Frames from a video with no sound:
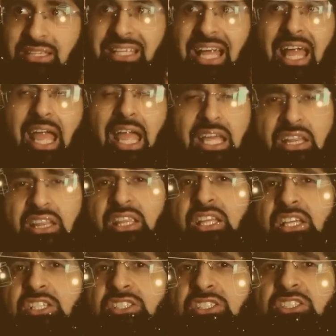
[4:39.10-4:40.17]
that
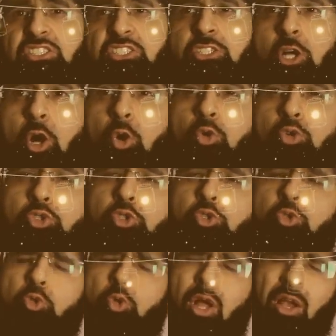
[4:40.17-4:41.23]
atheists go
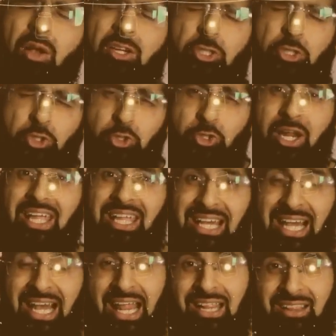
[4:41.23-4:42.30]
to great
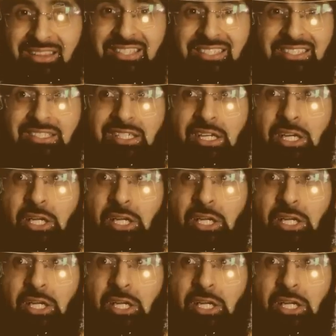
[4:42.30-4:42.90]
lengths